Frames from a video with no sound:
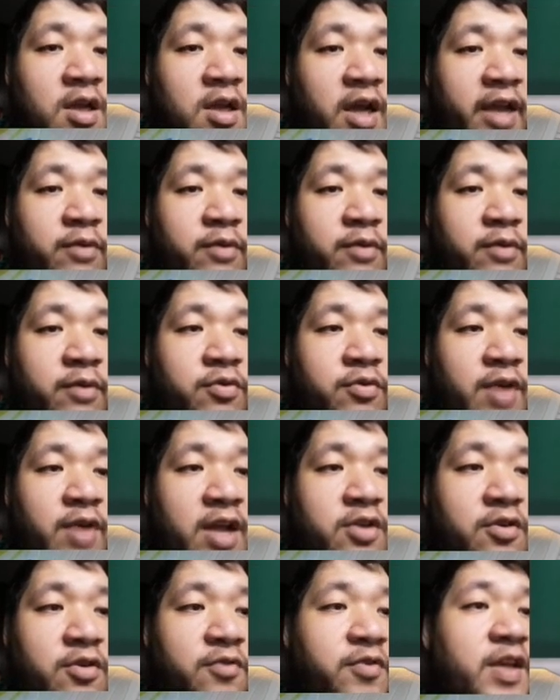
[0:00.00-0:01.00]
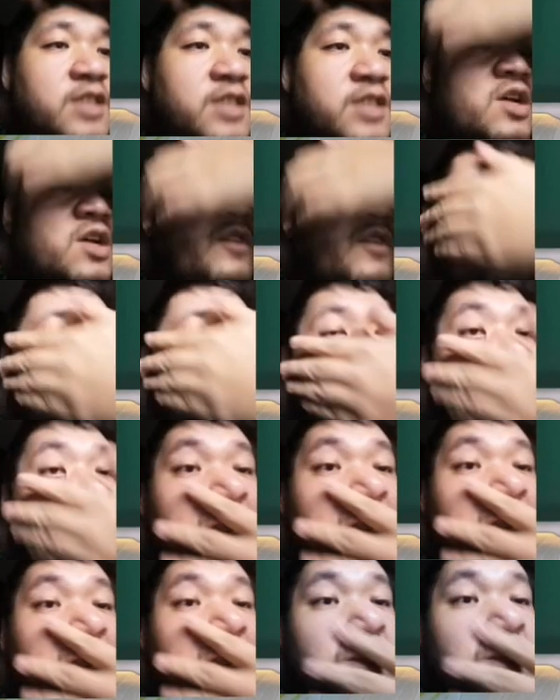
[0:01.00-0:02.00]
I would rather face off against
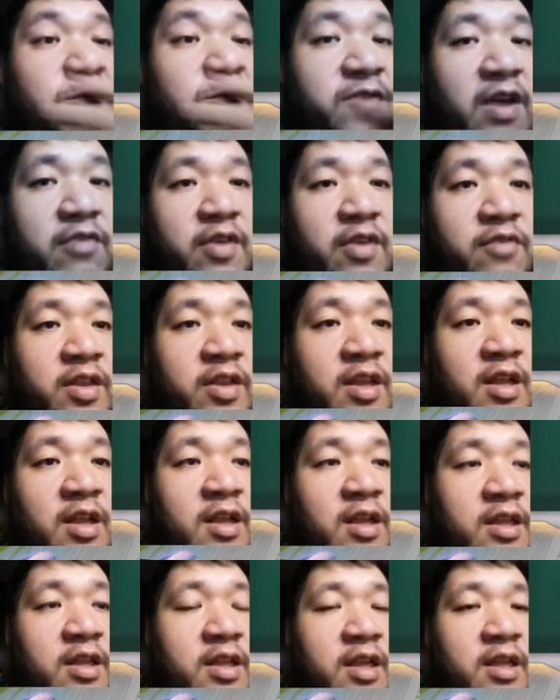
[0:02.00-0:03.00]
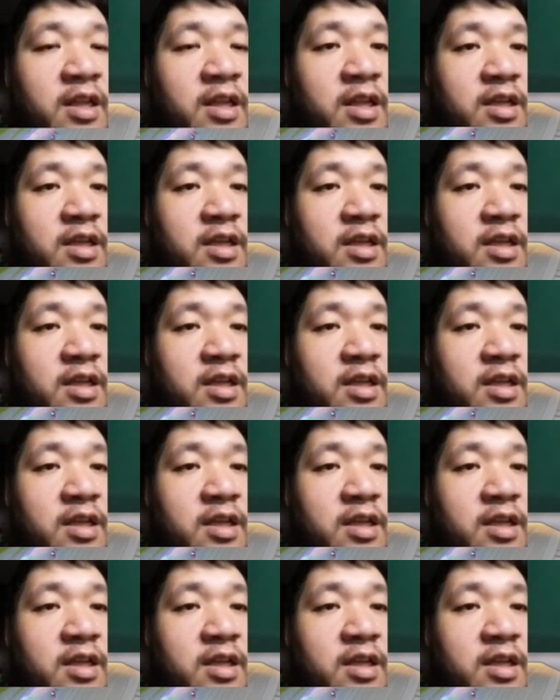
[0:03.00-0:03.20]
a 5/5 vanilla than a